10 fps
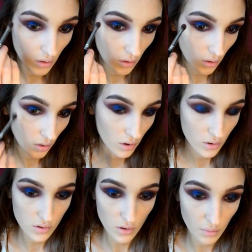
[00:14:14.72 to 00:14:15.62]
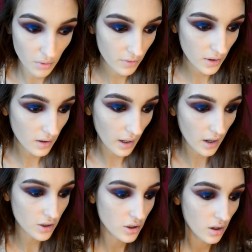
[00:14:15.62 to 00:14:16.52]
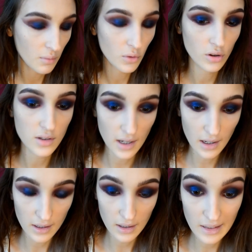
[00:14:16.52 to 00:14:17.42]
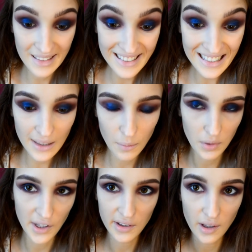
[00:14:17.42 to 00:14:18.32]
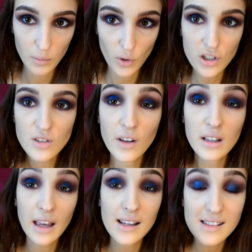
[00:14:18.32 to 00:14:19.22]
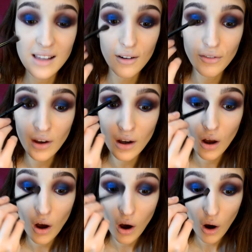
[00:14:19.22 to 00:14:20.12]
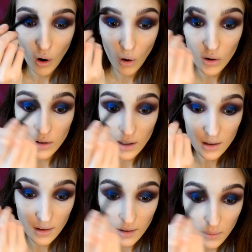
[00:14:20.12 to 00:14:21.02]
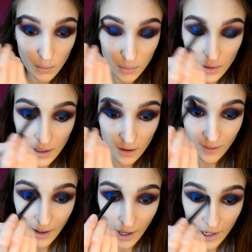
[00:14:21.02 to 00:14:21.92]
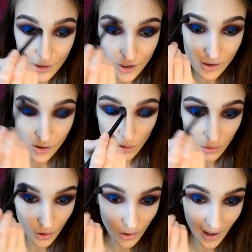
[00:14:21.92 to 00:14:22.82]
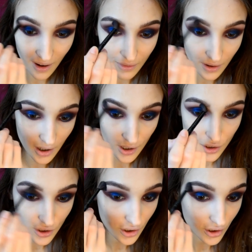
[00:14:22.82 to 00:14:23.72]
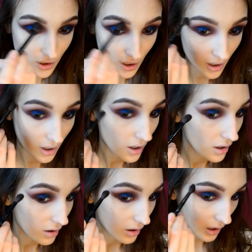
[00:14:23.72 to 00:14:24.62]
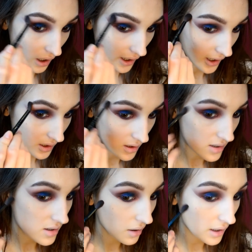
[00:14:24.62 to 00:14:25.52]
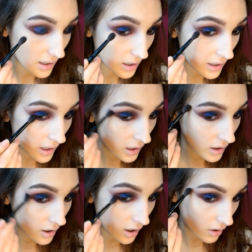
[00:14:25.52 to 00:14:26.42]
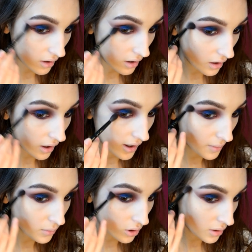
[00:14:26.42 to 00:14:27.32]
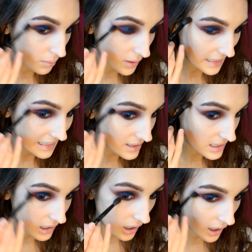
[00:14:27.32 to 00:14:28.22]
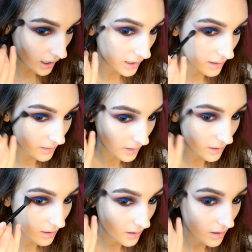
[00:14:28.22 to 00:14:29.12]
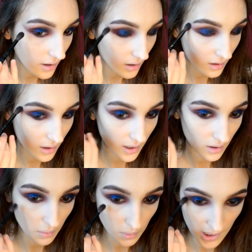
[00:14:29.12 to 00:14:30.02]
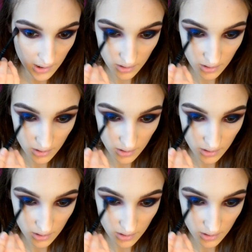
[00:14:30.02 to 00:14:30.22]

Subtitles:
on top of it. Actually, I'm going to take a clean blending brush that has nothing on it and blend the edges so we don't have harsh lines. Here I'm gonna blend a tiny little bit